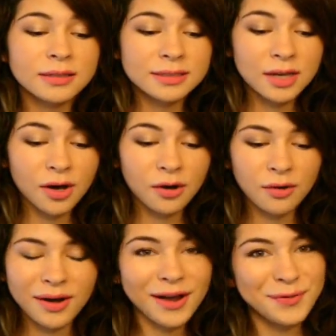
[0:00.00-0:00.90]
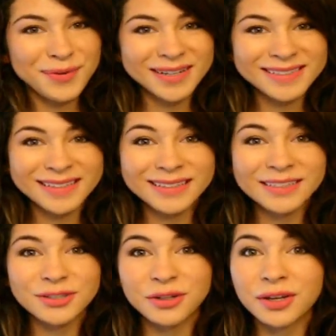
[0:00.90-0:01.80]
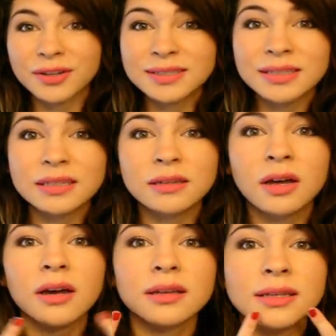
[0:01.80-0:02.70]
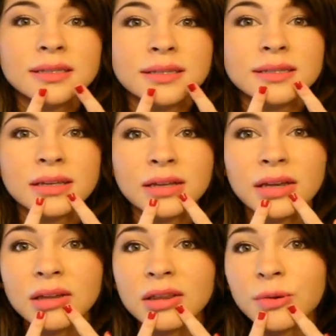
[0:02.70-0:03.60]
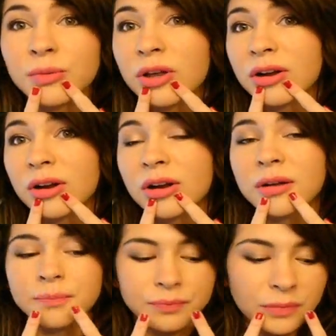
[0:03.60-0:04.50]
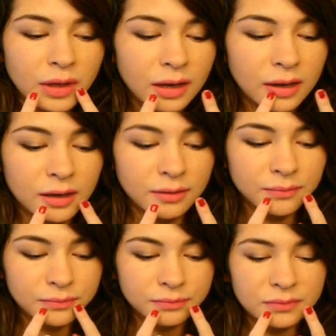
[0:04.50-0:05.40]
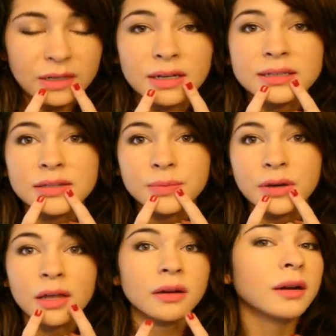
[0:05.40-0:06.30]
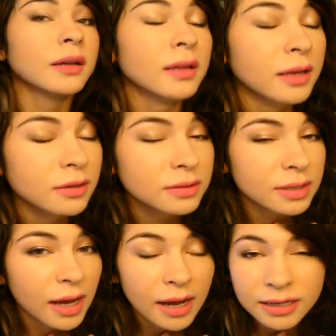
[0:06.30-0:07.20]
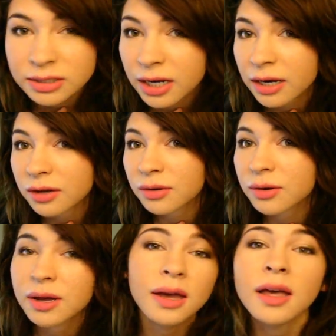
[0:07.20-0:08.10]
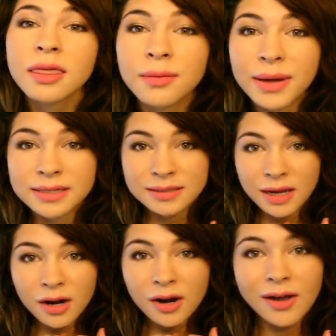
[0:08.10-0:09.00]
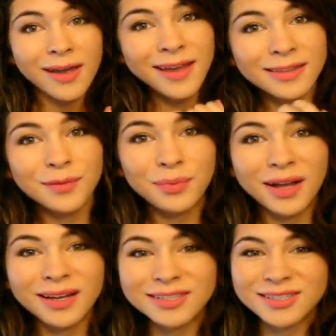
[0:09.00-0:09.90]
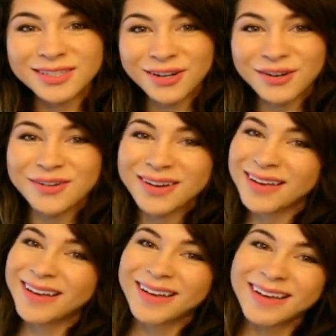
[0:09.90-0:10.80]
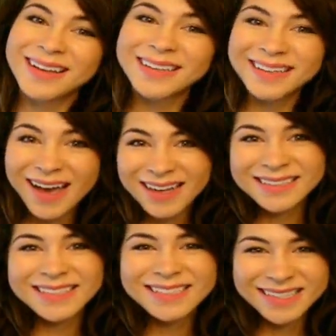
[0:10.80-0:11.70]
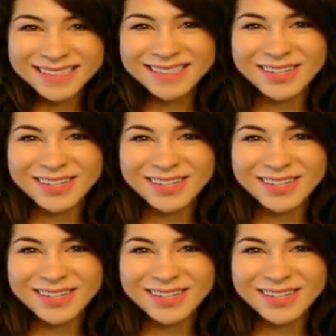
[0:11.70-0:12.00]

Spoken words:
So I hope you guys like this tutorial. This is the look. This is the lip color, the NYX lip color, and I use the eyeshadow, the mascara, and the blush. So yeah, let's get